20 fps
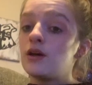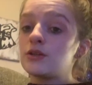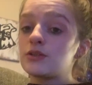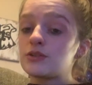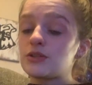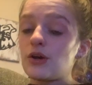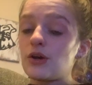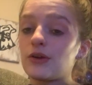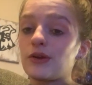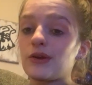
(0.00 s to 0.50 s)

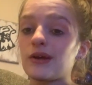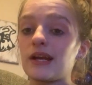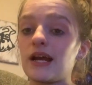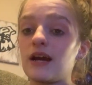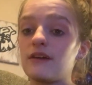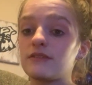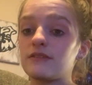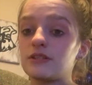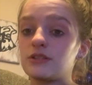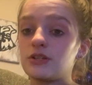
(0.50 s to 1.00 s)
So you can
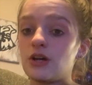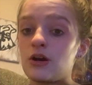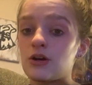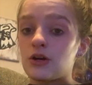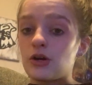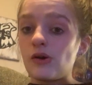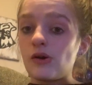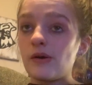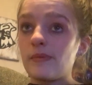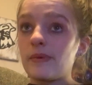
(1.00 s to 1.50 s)
have the dog
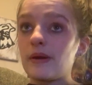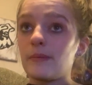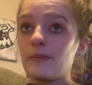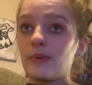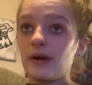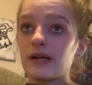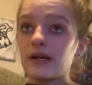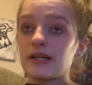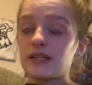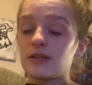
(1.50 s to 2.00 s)
go up and
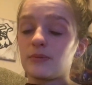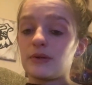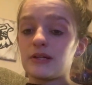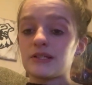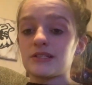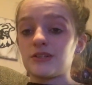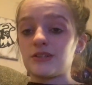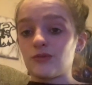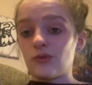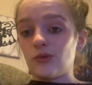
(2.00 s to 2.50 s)
bark at the
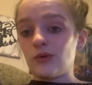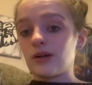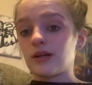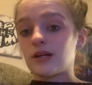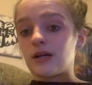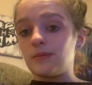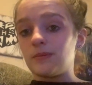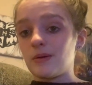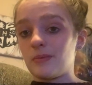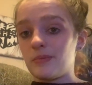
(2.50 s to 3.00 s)
person or
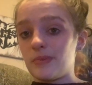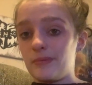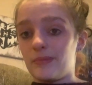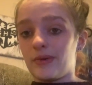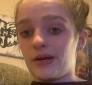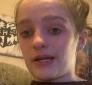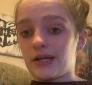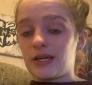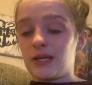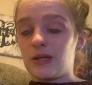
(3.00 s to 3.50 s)
come up and
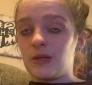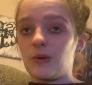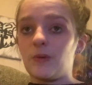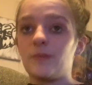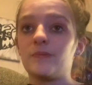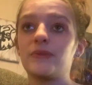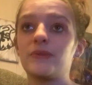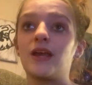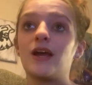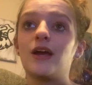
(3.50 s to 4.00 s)
bark at you.
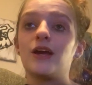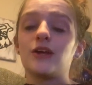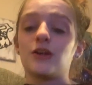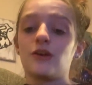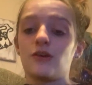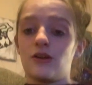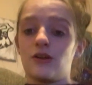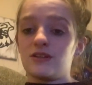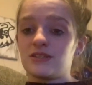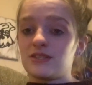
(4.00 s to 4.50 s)

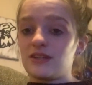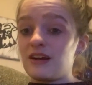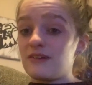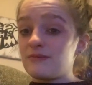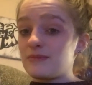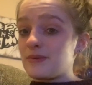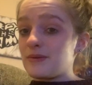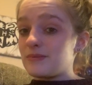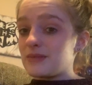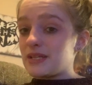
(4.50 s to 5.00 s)
You can also have
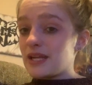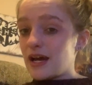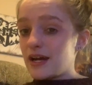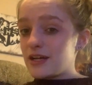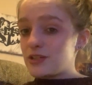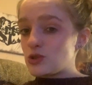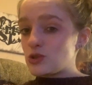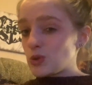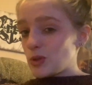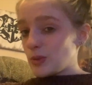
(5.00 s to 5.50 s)
them
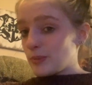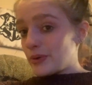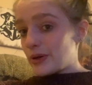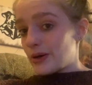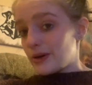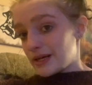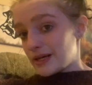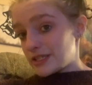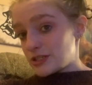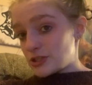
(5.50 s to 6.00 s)
nudge or
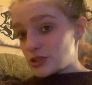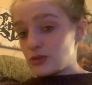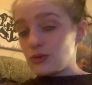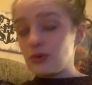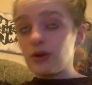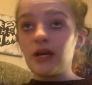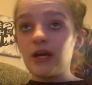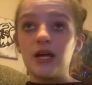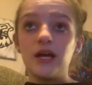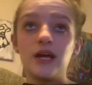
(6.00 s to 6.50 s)
paw at
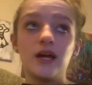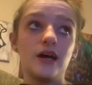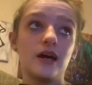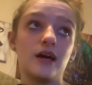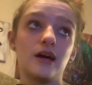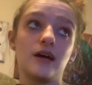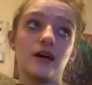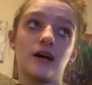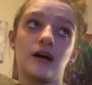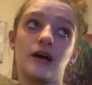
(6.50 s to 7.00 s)
you.
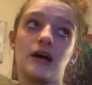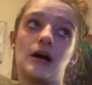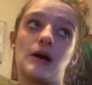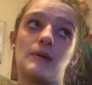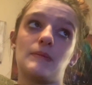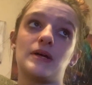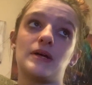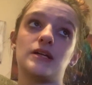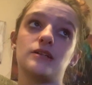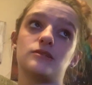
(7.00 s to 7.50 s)

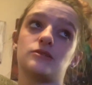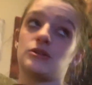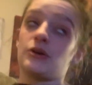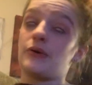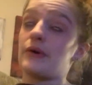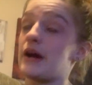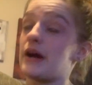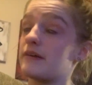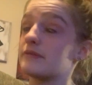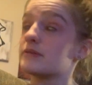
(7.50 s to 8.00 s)

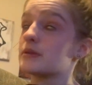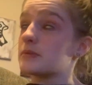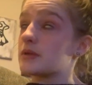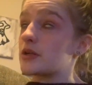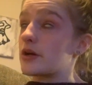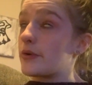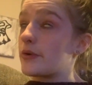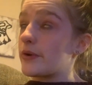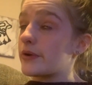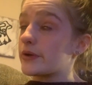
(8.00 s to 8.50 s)
Don't have them
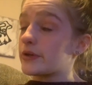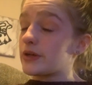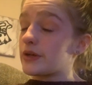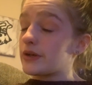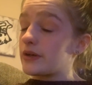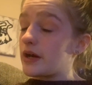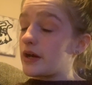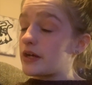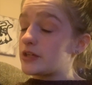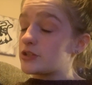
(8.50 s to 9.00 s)

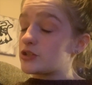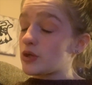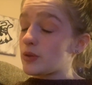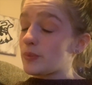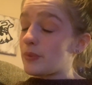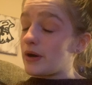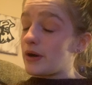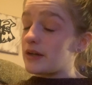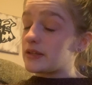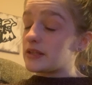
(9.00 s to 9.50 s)
nudge or
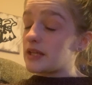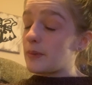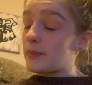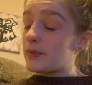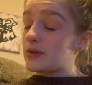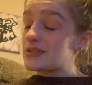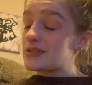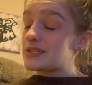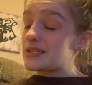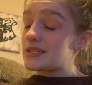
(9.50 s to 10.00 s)
paw at that
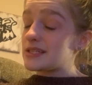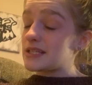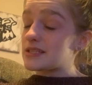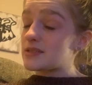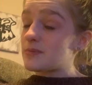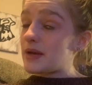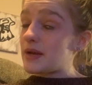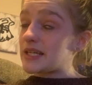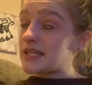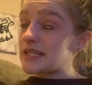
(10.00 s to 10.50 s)
person. That's
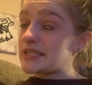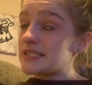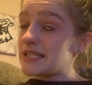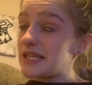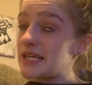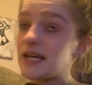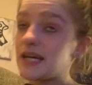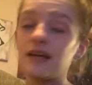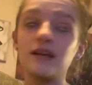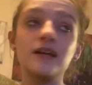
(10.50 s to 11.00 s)
a bad
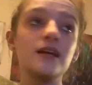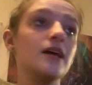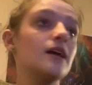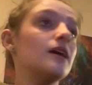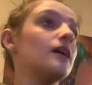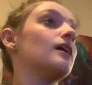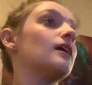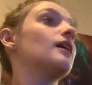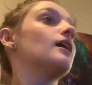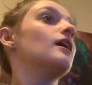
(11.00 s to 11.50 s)
idea.
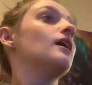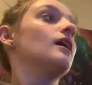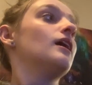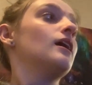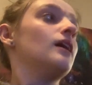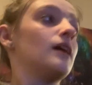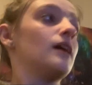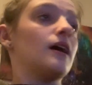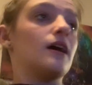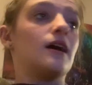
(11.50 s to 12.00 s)

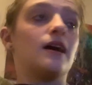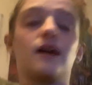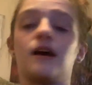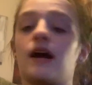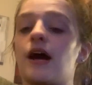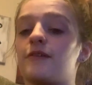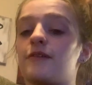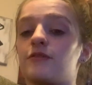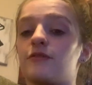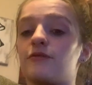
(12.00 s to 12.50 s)

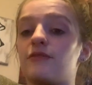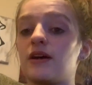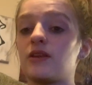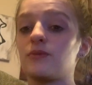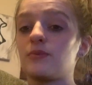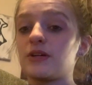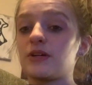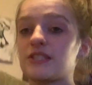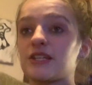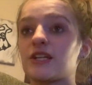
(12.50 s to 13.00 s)
Have them find the
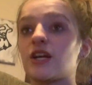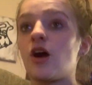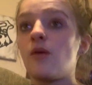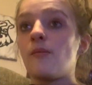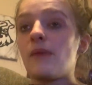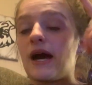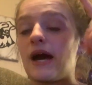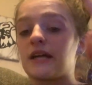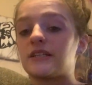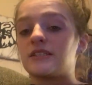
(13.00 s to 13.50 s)
person, come
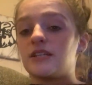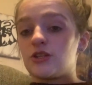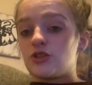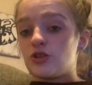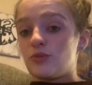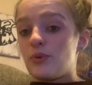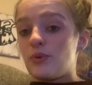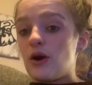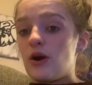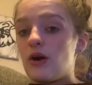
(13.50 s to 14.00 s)
back, nudge
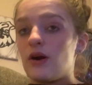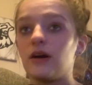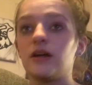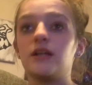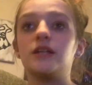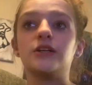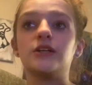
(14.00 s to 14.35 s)
or paw.